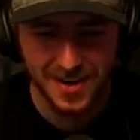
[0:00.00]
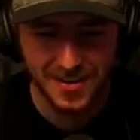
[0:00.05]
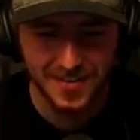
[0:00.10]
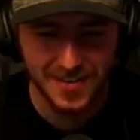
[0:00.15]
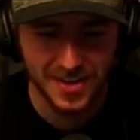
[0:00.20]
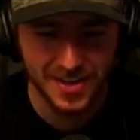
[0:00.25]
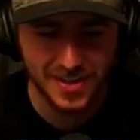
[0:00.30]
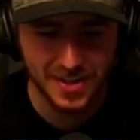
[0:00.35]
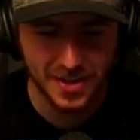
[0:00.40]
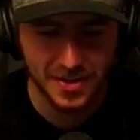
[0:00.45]

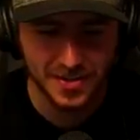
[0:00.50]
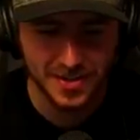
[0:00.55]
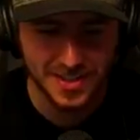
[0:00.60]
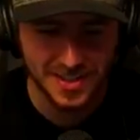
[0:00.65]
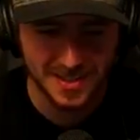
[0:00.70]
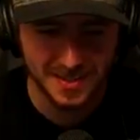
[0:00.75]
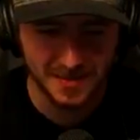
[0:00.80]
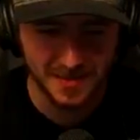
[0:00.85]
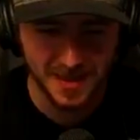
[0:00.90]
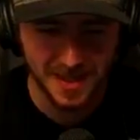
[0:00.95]
even
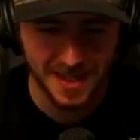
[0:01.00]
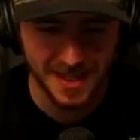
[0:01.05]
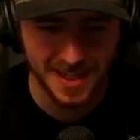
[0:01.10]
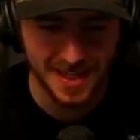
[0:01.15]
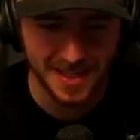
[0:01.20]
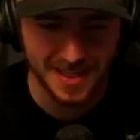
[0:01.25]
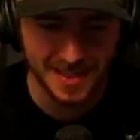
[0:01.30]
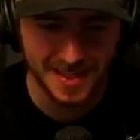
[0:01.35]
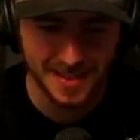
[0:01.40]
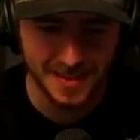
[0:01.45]
close to me
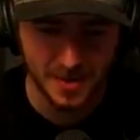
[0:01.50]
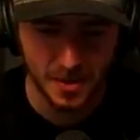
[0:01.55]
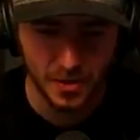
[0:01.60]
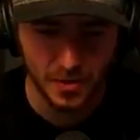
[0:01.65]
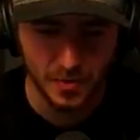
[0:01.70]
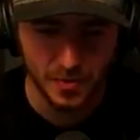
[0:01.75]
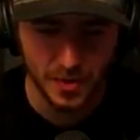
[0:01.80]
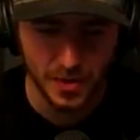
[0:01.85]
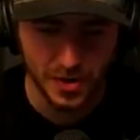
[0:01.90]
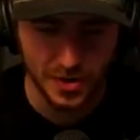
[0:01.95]
in the
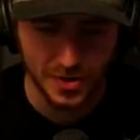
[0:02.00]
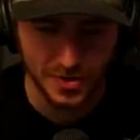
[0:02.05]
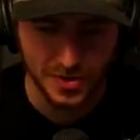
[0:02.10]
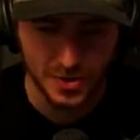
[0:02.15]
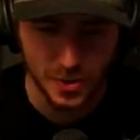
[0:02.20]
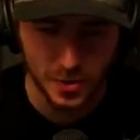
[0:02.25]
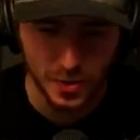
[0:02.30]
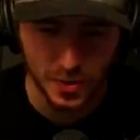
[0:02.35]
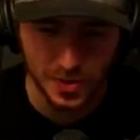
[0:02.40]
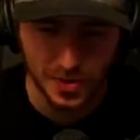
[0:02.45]
overall
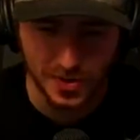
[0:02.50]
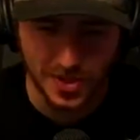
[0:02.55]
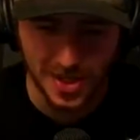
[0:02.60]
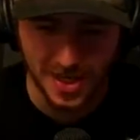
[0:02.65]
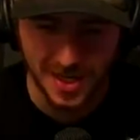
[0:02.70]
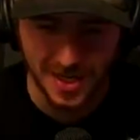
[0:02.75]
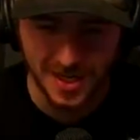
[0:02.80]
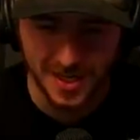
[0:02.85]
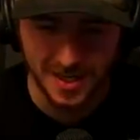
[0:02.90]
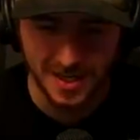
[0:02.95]
score,
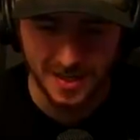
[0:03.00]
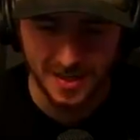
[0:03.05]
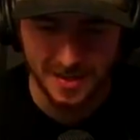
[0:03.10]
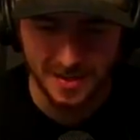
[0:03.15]
okay?